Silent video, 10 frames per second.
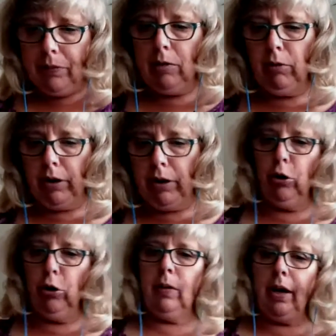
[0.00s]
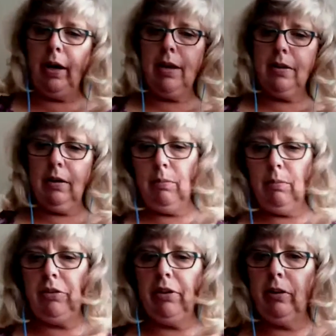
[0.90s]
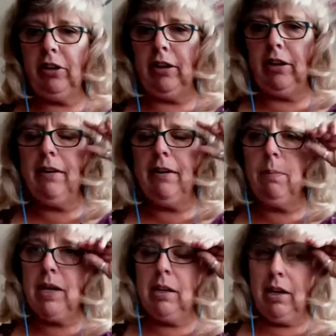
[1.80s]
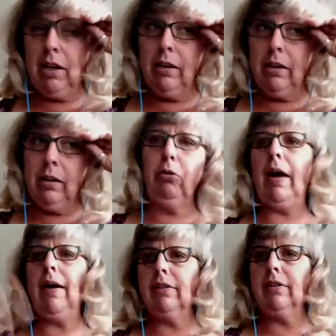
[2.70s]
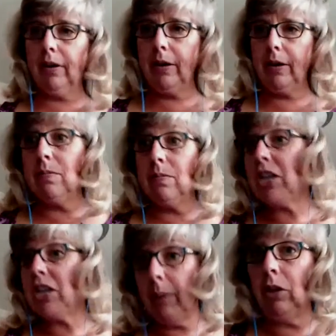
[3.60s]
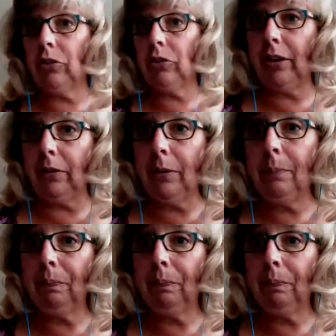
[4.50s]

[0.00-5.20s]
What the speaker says: And one group got the muscular chain therapy, and the other group got sham ultrasound.